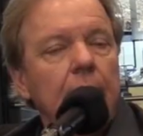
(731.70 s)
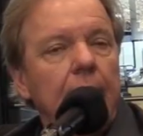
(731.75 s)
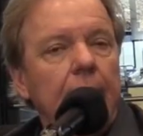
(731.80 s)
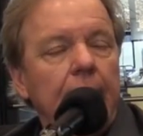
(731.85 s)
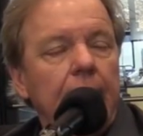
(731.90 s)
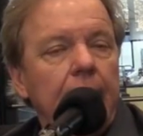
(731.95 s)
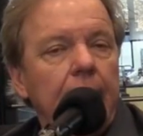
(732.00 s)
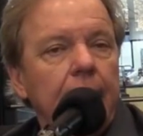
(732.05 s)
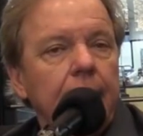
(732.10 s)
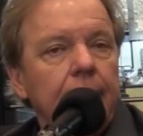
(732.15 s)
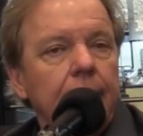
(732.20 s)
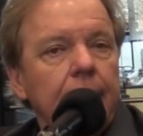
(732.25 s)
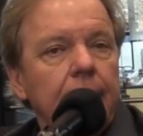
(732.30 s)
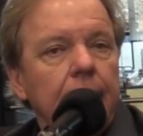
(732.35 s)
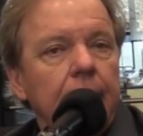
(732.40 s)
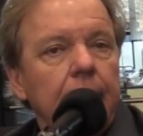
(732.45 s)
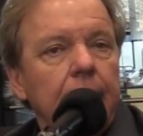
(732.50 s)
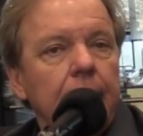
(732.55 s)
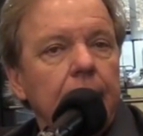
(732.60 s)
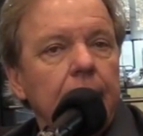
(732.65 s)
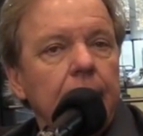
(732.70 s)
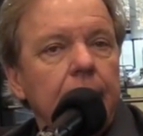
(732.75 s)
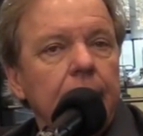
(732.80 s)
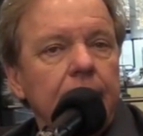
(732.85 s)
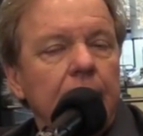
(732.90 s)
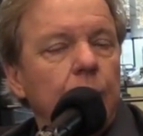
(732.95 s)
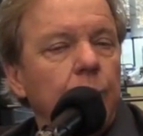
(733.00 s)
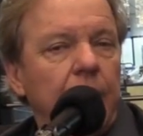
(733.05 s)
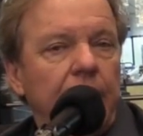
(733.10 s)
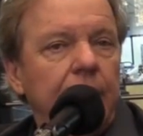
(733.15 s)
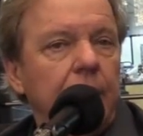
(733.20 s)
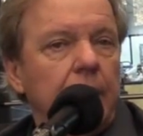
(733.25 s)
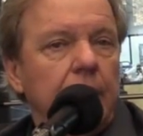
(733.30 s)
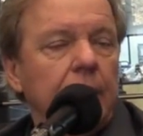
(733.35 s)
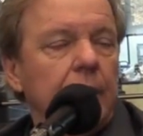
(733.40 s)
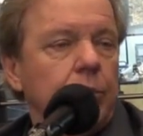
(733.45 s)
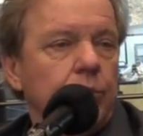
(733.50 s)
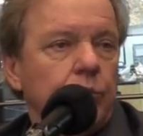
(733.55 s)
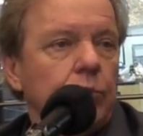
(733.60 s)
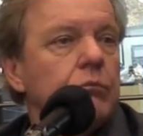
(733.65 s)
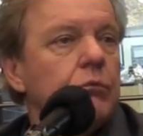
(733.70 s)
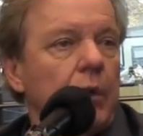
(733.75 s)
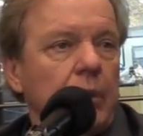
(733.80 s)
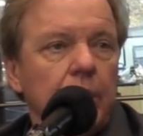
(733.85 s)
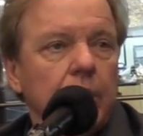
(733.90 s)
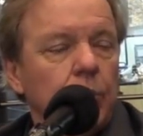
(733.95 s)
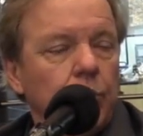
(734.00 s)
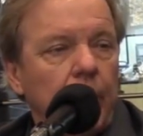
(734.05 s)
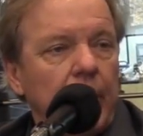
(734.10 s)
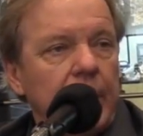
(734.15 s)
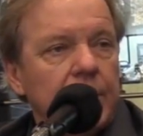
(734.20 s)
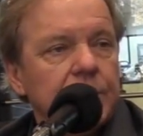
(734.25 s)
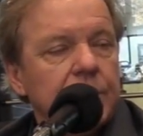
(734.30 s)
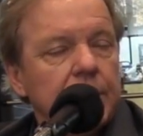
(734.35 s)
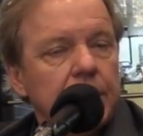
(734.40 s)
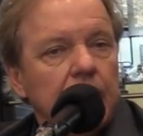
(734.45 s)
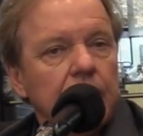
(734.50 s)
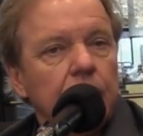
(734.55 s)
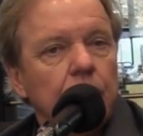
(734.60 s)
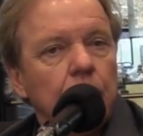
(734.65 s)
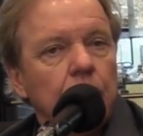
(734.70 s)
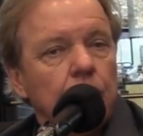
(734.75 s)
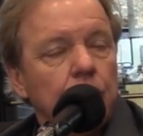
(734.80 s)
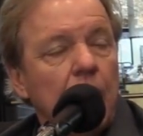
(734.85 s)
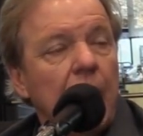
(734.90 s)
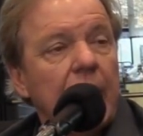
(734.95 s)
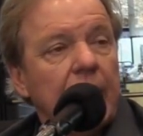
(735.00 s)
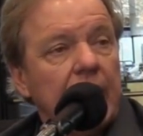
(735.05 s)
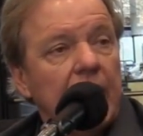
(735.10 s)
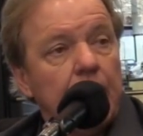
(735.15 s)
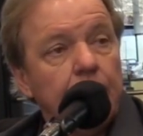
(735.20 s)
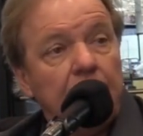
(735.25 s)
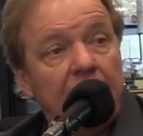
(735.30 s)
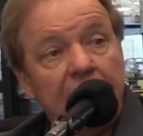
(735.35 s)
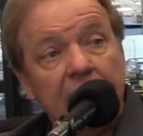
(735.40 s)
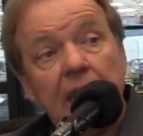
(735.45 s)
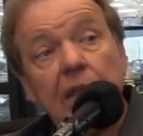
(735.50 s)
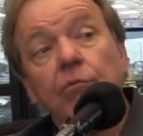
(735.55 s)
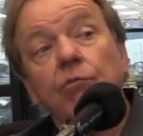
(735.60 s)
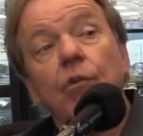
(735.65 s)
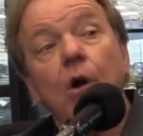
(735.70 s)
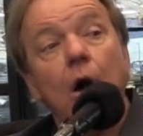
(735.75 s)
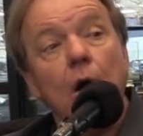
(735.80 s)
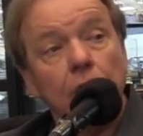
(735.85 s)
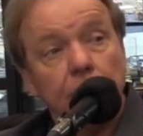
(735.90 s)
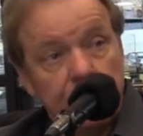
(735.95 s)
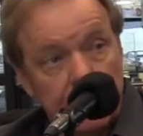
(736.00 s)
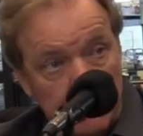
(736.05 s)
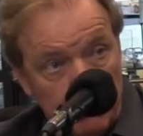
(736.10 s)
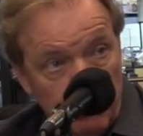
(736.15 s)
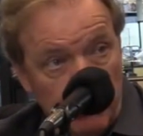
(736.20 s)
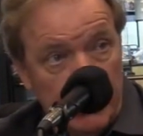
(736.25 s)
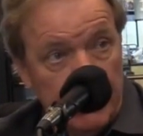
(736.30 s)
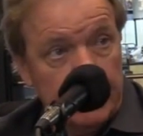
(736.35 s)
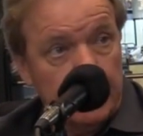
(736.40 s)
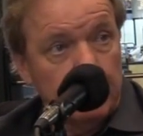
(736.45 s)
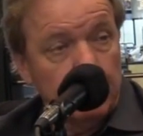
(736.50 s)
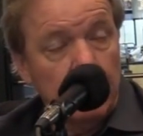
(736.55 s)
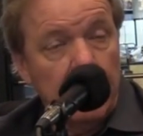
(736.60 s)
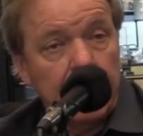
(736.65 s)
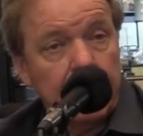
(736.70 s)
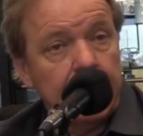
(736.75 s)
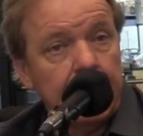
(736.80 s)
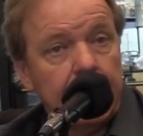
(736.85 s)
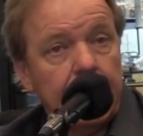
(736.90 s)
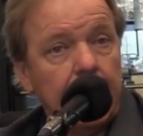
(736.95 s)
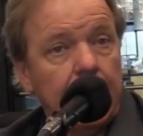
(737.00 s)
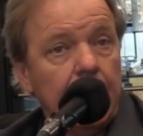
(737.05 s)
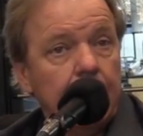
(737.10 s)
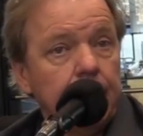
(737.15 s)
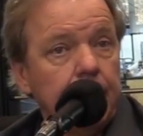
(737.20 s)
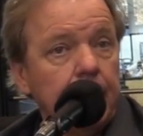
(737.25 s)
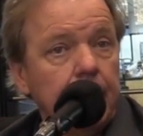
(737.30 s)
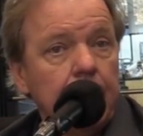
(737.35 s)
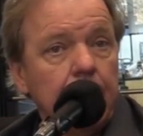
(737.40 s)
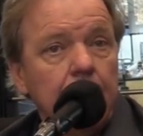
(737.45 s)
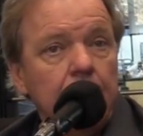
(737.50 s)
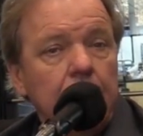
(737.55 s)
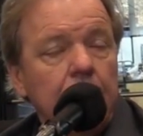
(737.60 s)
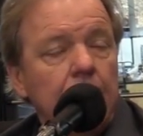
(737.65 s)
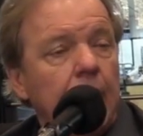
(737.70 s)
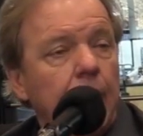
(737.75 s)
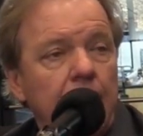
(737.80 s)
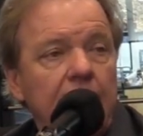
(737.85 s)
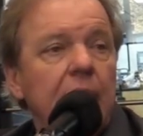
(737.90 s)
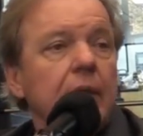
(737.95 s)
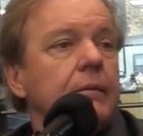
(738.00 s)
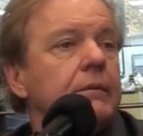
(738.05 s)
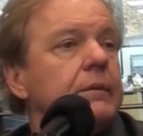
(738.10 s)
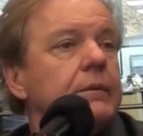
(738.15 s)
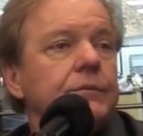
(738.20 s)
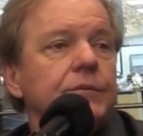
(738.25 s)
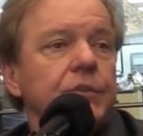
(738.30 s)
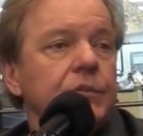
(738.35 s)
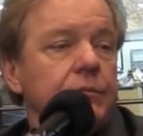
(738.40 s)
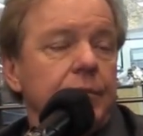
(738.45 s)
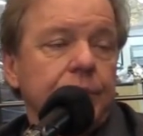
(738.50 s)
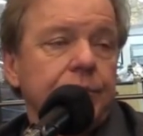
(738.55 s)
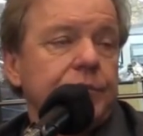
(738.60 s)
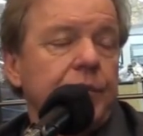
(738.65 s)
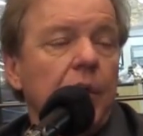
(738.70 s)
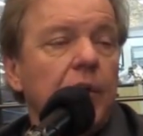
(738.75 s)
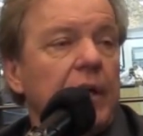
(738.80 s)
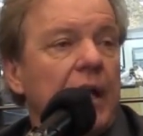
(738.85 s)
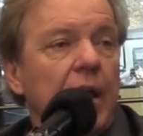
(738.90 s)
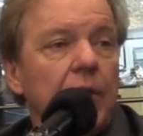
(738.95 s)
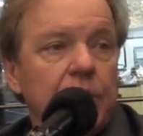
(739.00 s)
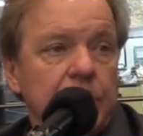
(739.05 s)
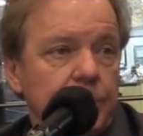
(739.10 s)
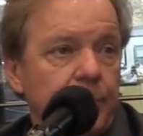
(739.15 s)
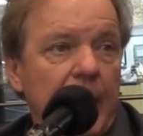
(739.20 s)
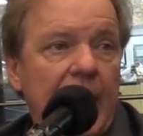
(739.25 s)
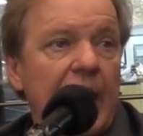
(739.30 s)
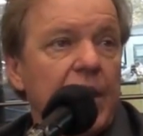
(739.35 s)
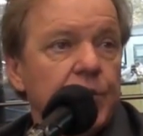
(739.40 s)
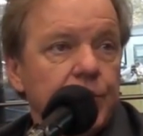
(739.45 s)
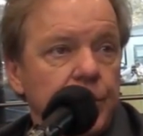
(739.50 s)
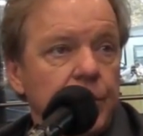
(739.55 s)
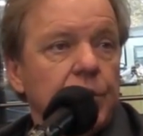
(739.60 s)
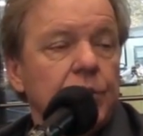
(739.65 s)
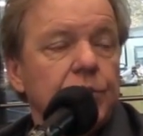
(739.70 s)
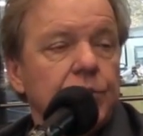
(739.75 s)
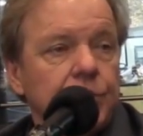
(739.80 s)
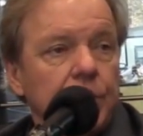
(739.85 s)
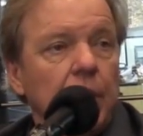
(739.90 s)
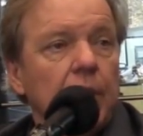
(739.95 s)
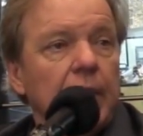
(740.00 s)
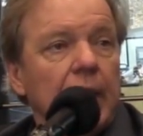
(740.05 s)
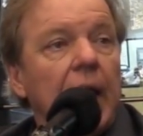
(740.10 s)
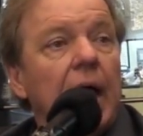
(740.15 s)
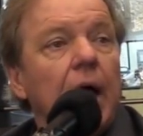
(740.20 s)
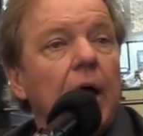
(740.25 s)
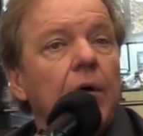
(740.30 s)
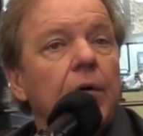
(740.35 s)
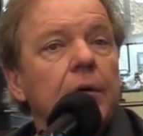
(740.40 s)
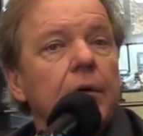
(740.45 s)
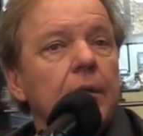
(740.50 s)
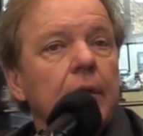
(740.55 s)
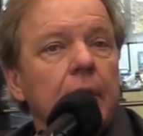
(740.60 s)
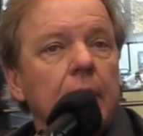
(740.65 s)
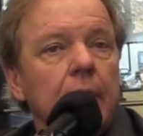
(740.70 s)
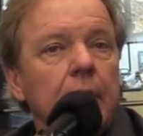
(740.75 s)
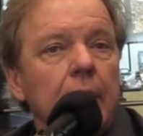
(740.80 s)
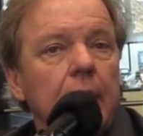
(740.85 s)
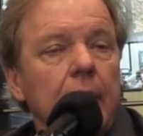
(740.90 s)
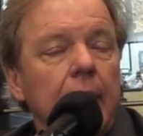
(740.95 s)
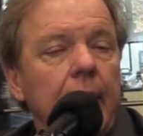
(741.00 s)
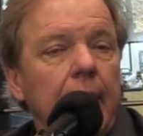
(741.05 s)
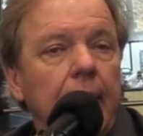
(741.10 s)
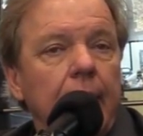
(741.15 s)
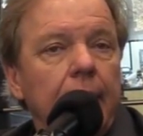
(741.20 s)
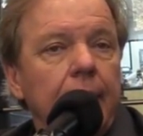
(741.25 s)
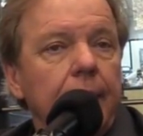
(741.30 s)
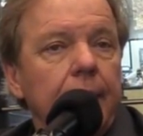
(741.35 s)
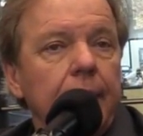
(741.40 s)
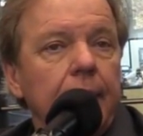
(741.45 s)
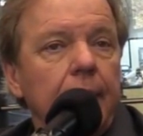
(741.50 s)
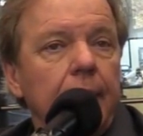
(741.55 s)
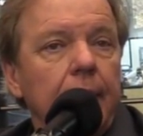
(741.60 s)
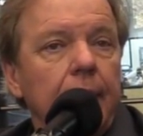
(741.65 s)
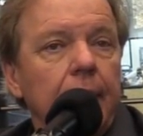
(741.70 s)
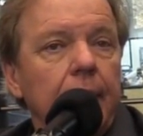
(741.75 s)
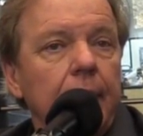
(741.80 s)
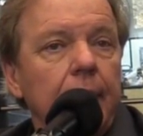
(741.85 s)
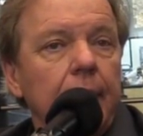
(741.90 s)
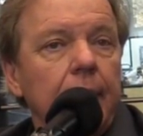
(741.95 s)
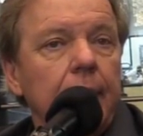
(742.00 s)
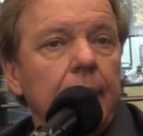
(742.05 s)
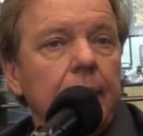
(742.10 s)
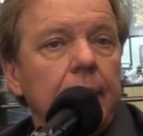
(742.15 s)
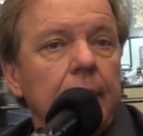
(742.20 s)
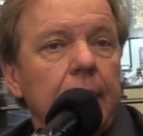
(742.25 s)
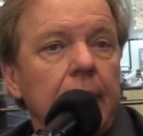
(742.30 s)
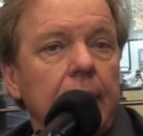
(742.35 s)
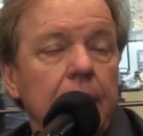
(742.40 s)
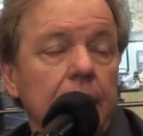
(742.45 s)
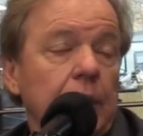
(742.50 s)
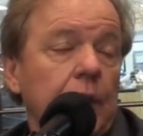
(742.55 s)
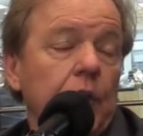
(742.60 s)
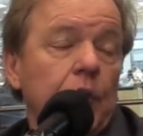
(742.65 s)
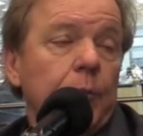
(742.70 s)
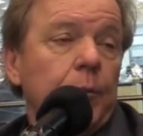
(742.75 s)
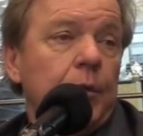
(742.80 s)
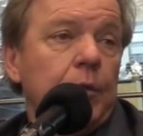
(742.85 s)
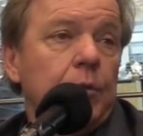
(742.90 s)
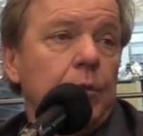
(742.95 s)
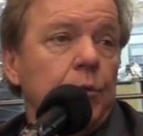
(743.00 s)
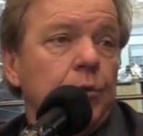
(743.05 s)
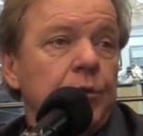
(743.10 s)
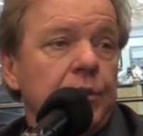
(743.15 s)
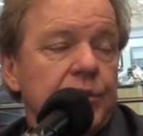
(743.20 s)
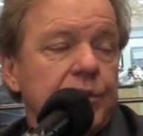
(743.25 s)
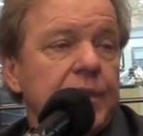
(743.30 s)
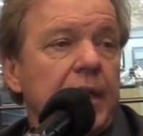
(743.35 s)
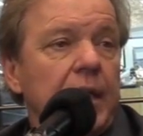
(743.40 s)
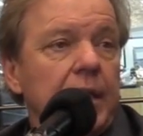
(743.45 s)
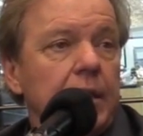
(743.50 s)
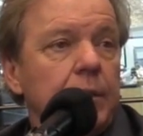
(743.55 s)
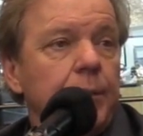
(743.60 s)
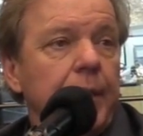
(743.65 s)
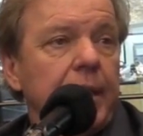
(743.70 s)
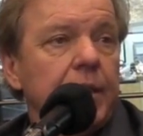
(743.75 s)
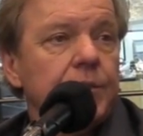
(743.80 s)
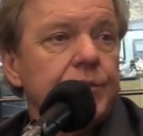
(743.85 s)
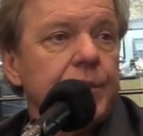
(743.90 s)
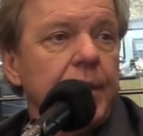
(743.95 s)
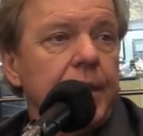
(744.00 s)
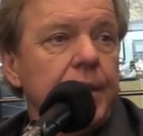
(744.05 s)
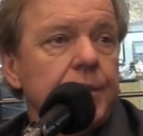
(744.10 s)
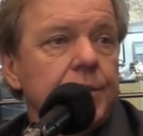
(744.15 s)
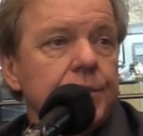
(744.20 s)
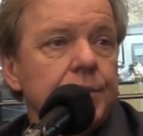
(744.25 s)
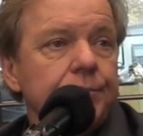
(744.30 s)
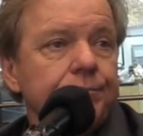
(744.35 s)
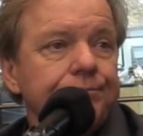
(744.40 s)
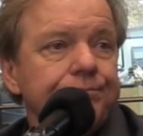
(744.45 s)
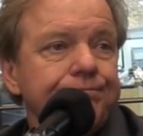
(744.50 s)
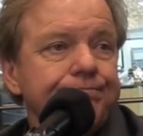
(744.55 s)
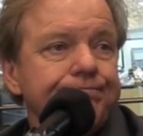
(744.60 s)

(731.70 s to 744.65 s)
And then we end up running the race and then go to Rockingham and get involved in a wreck at Rockingham. I mean, just start out as bad as it could start out, and Larry McClure decided to make a change.